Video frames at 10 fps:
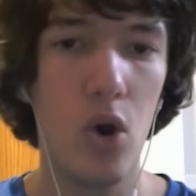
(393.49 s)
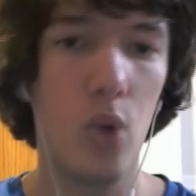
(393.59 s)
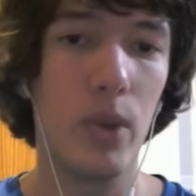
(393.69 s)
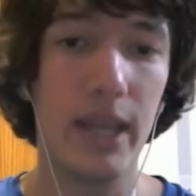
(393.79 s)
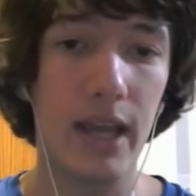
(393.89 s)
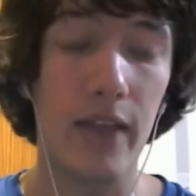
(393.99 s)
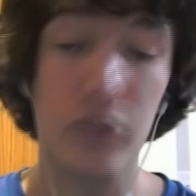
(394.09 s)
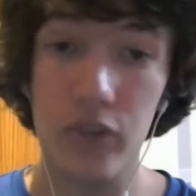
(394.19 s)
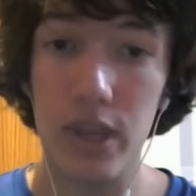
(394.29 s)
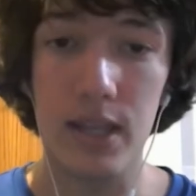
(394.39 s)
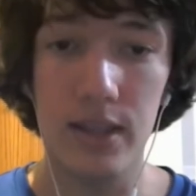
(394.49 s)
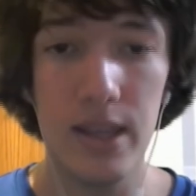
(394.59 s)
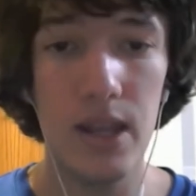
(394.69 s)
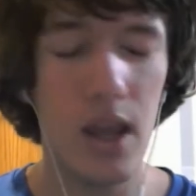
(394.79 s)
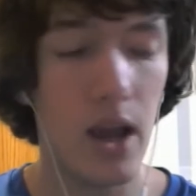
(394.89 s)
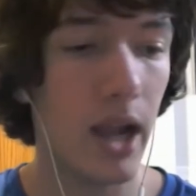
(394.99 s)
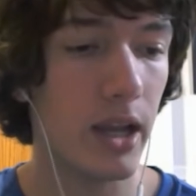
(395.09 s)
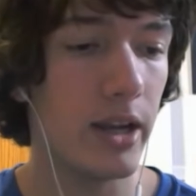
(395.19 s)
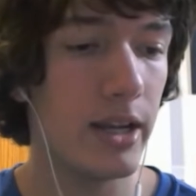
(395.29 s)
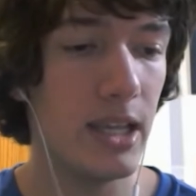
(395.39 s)
When it got scanned in, I
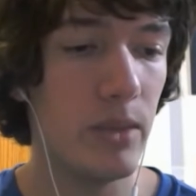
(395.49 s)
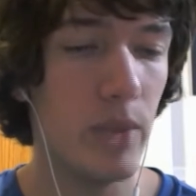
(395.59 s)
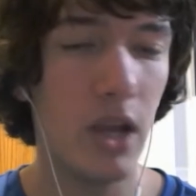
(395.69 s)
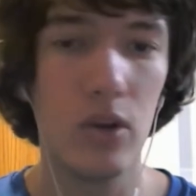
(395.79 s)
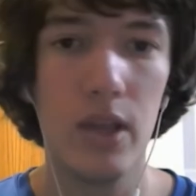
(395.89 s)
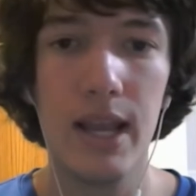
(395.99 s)
got an email.